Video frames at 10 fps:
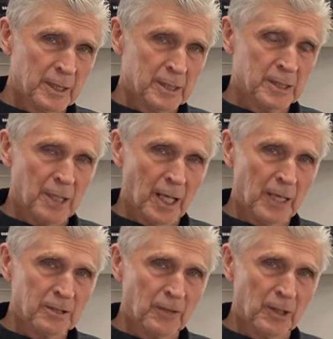this is the
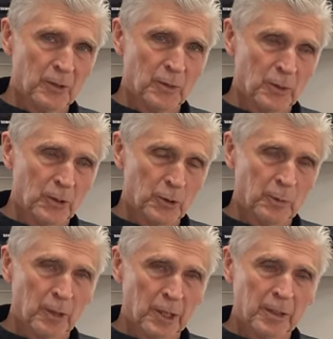last video we're going to do
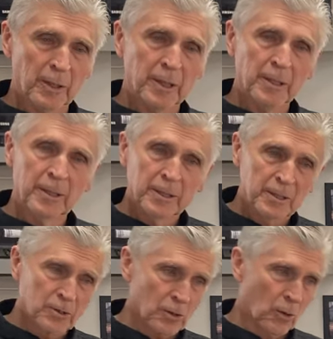about gearing.
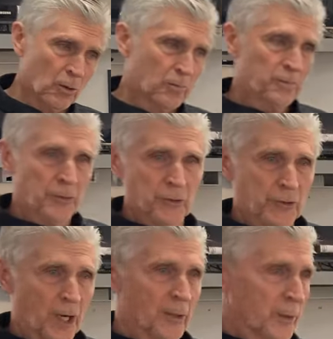So to
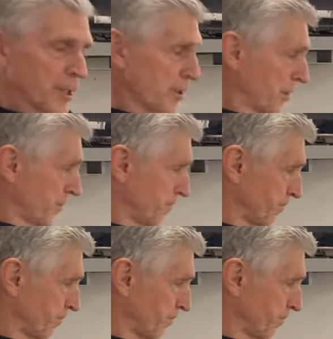start with,